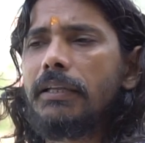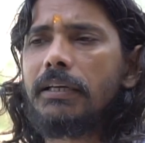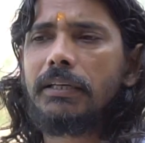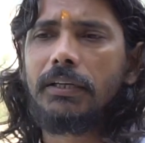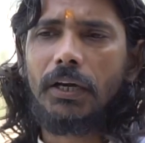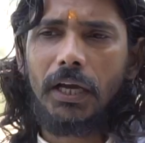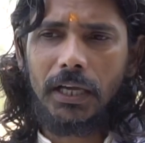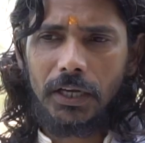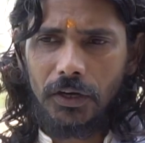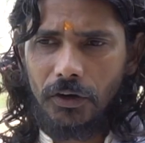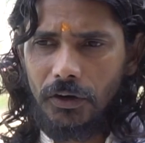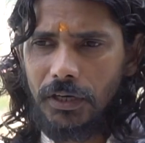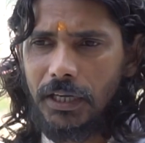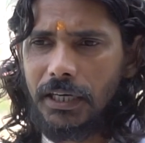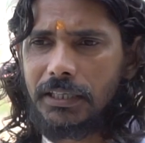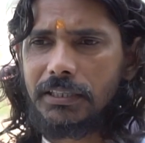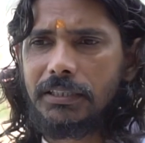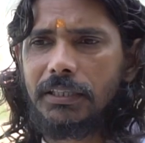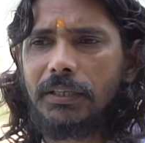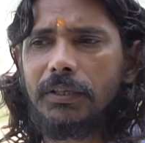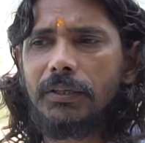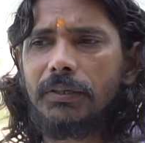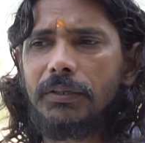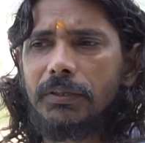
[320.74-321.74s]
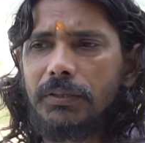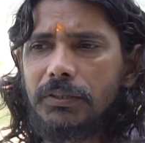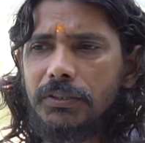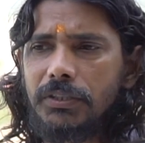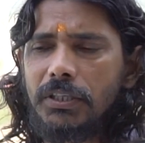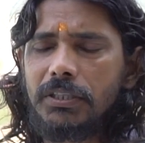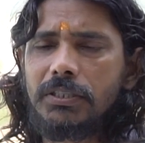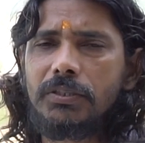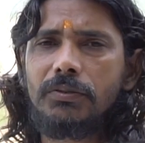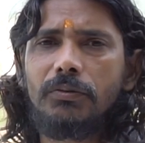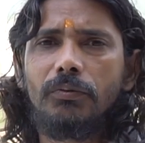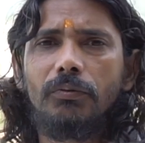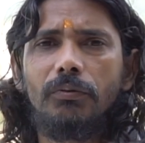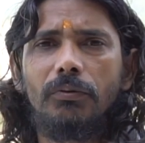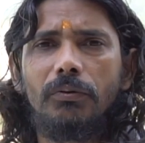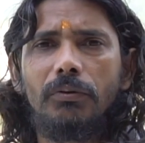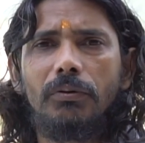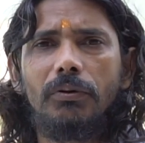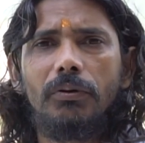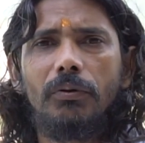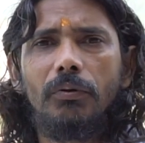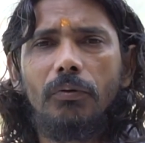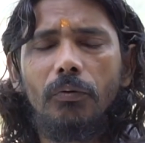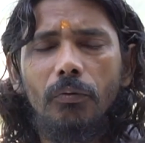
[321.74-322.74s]
I collect just
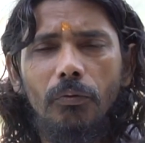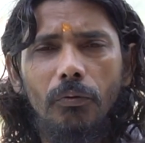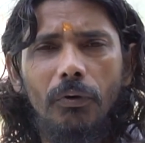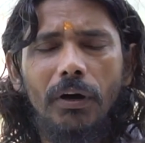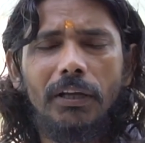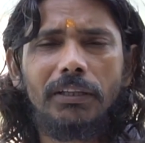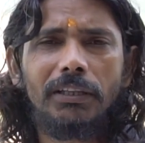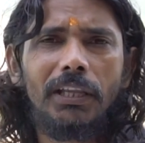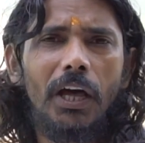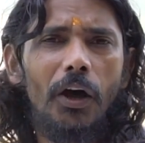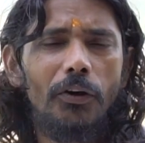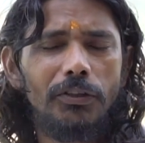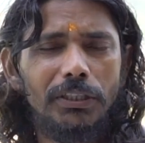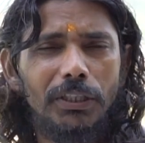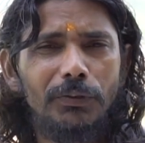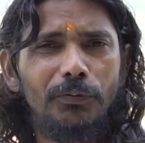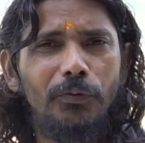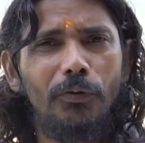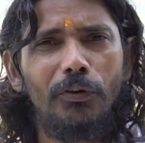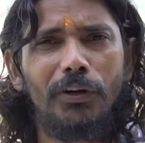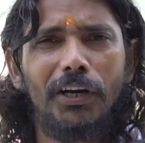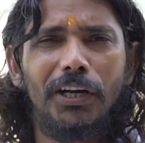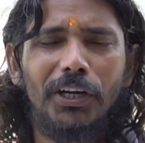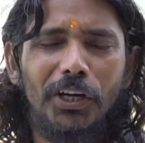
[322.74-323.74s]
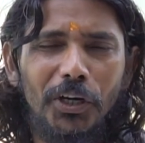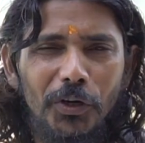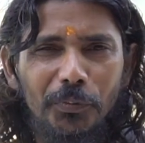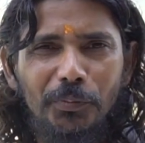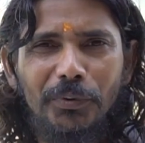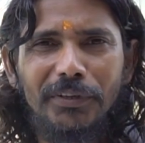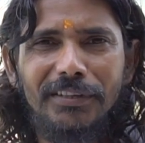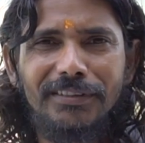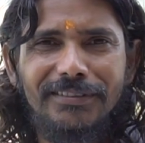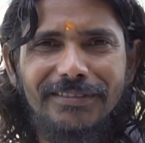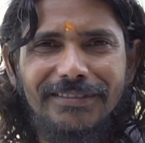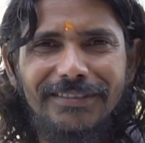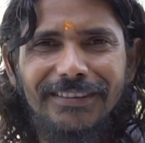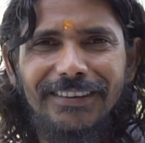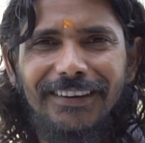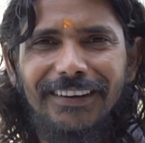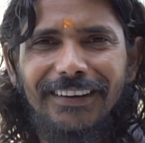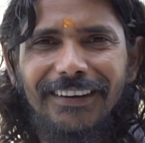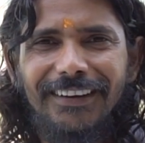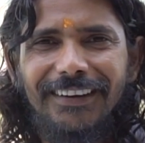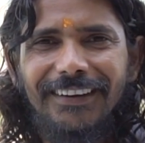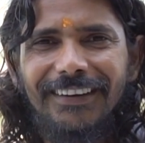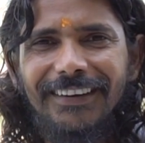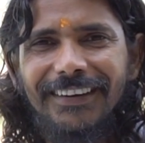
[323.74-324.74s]
1,400 rupees
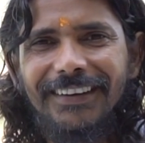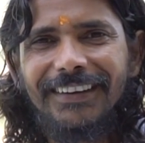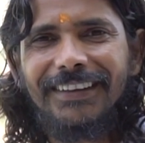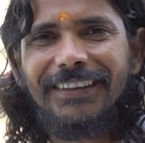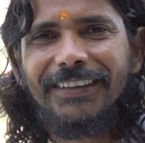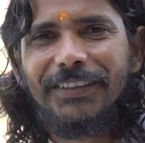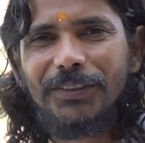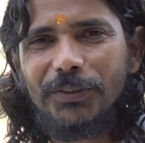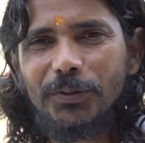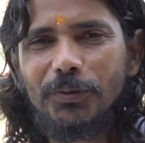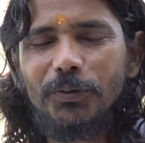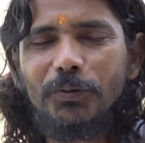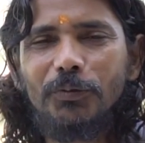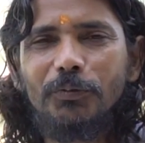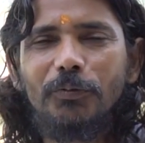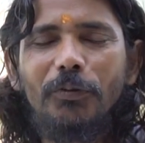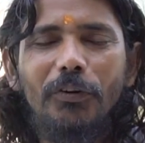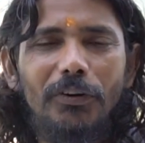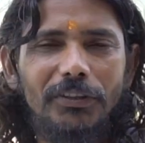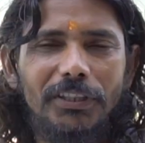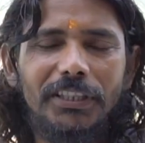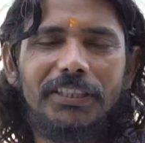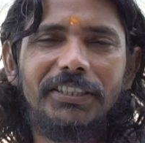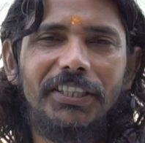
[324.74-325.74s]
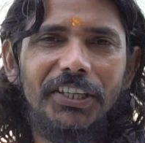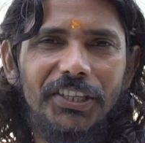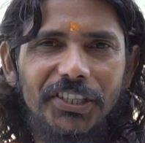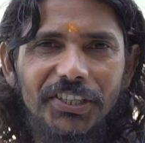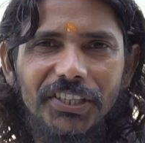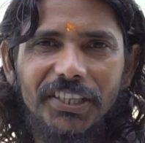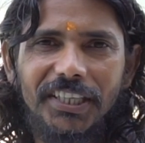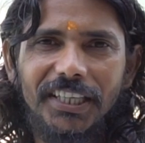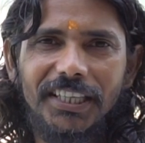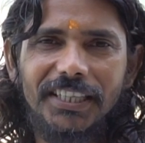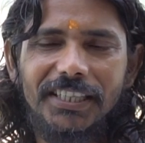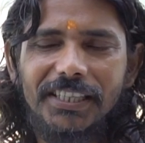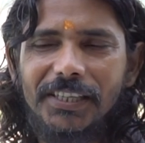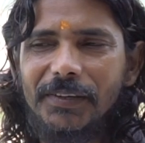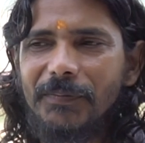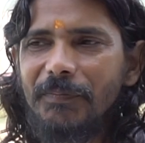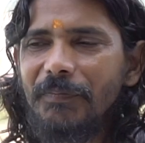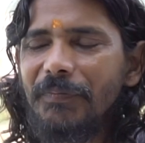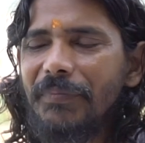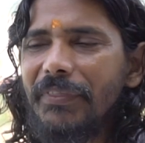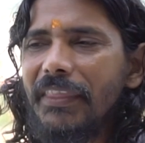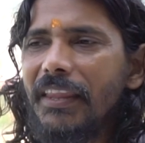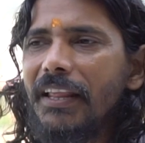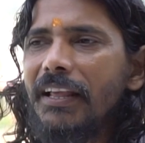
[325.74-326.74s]
for the train ticket,
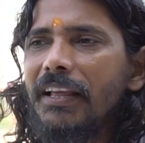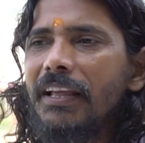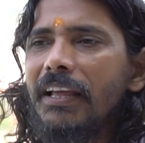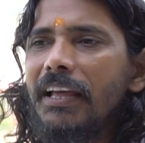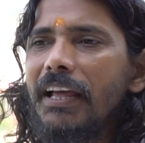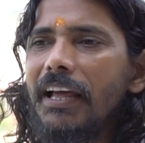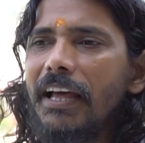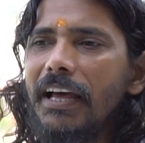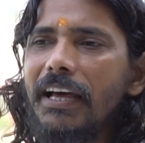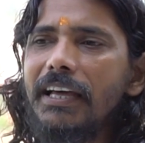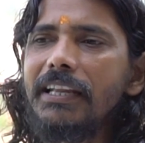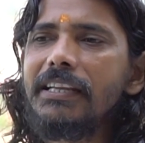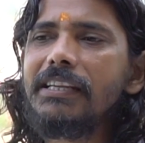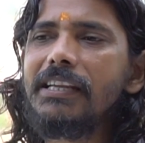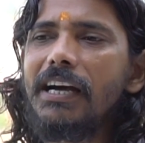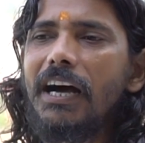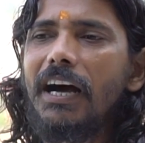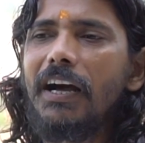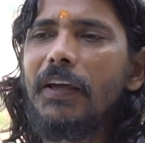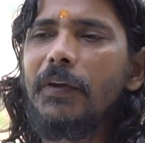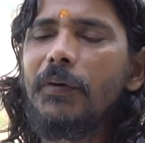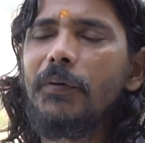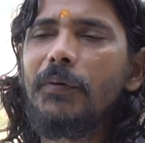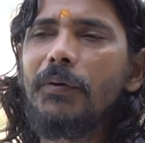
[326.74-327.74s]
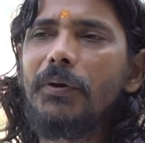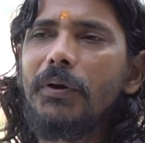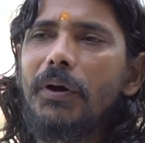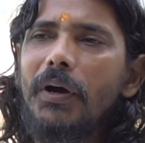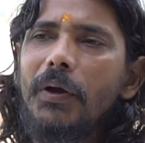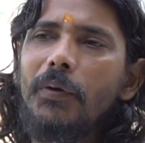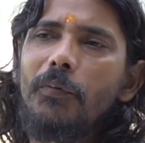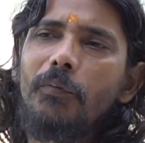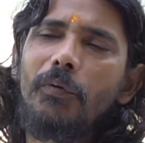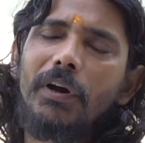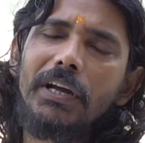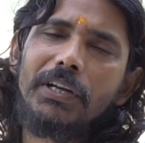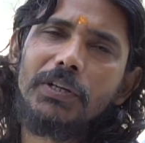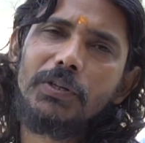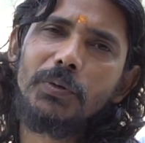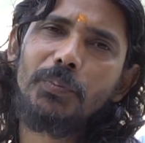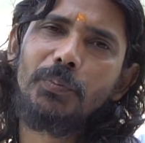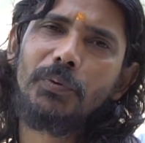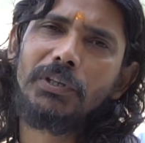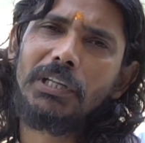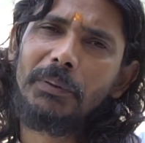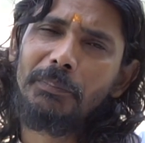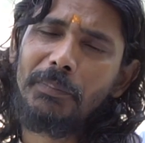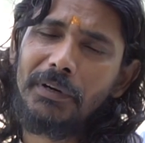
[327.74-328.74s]
and I went to
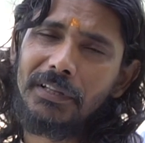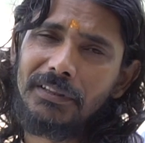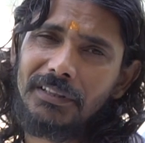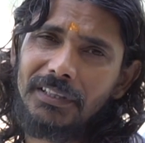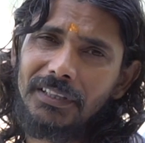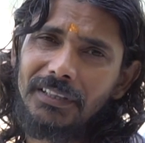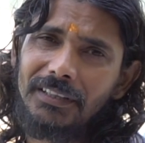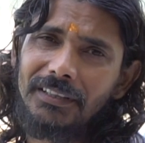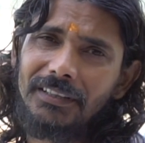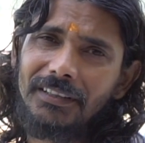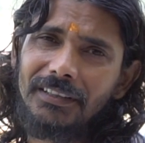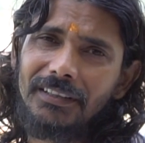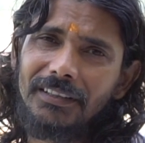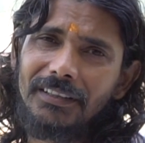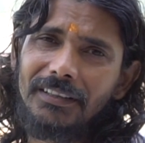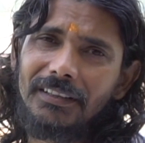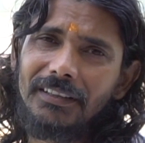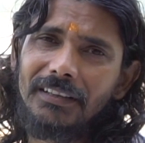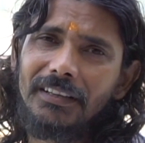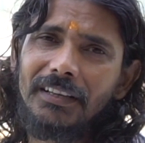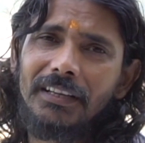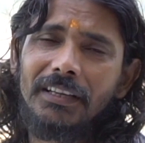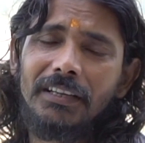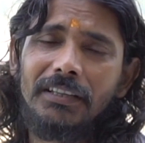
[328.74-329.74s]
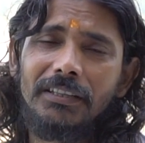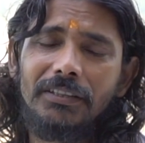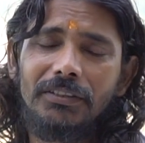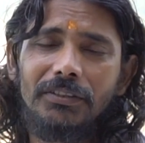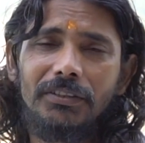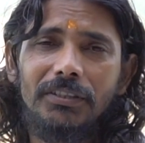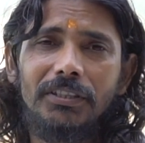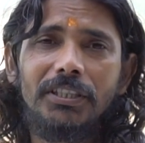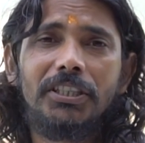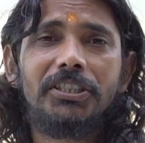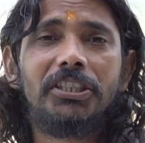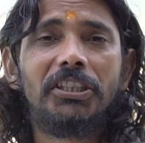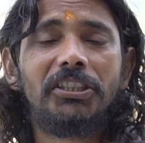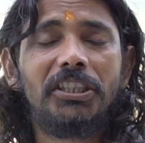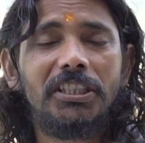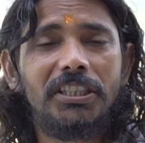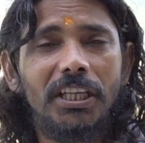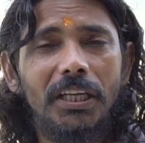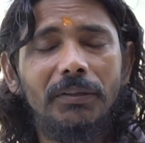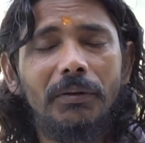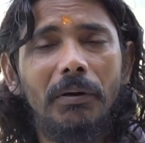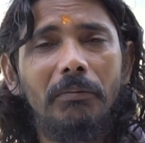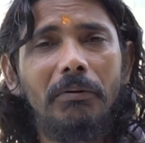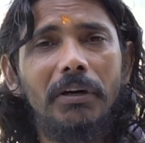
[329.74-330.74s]
Puttaparthi, Shishtata
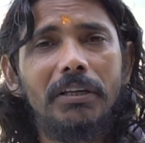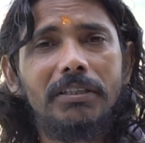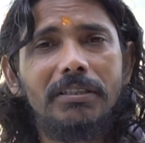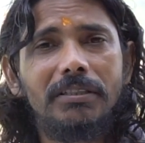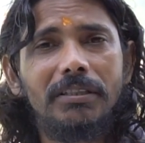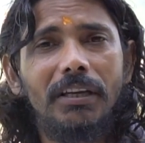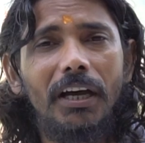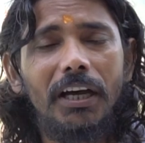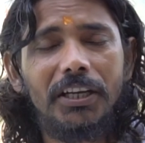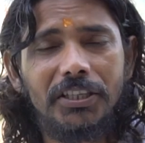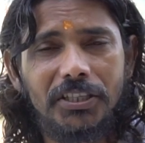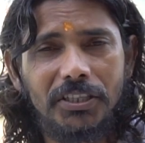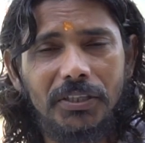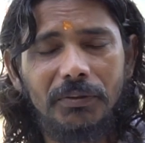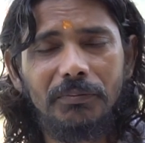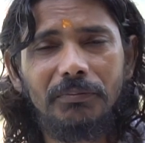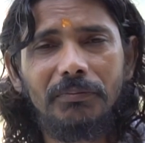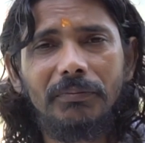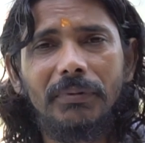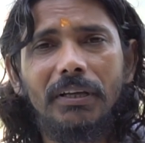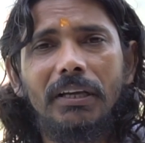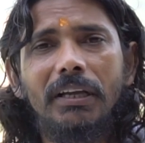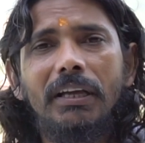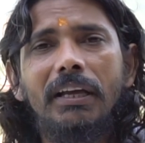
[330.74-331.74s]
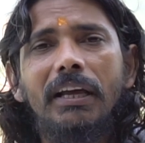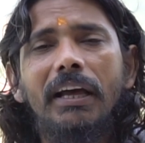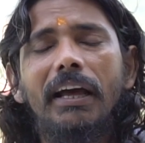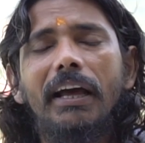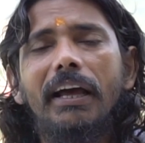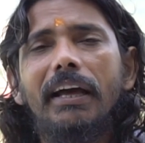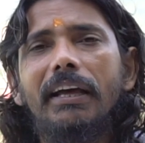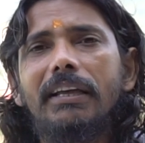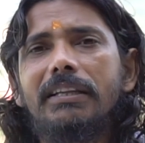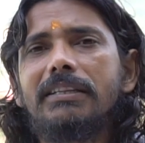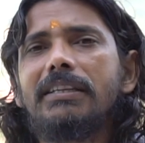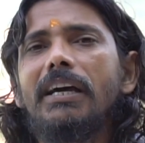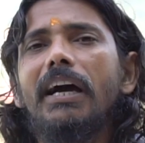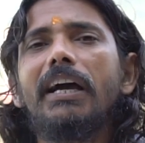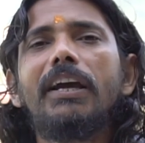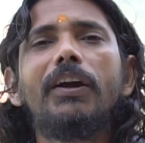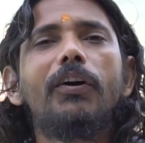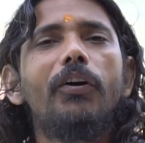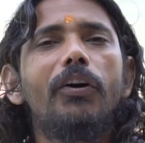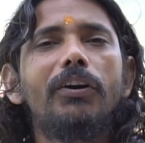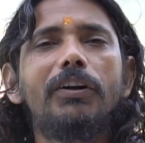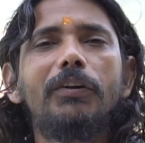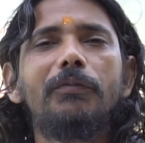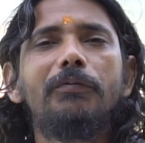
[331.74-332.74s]
Sai Baba's ashram, and I
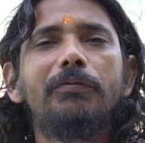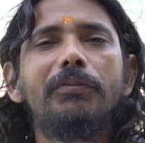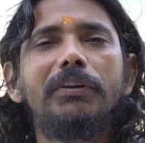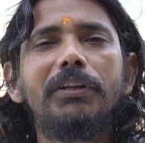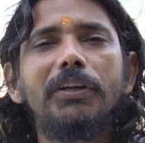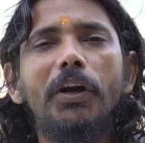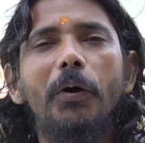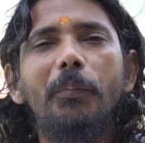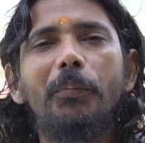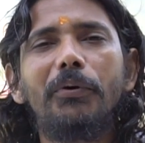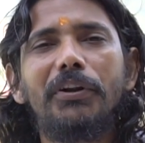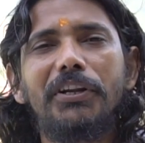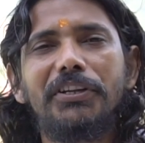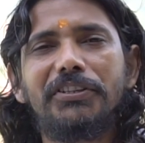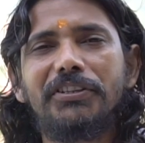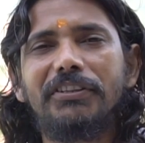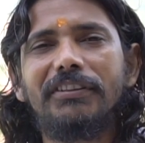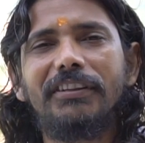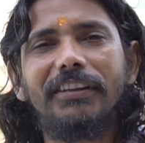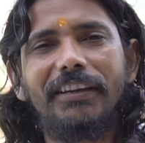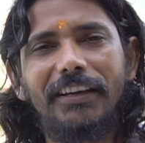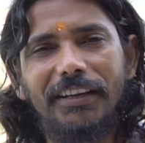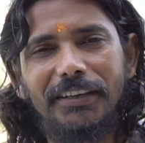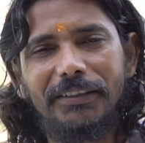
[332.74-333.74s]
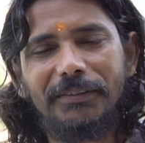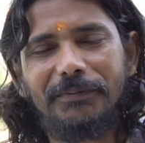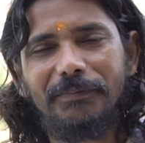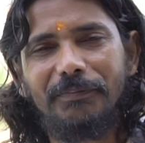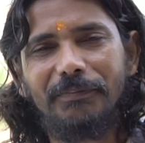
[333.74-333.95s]
got a free operation there.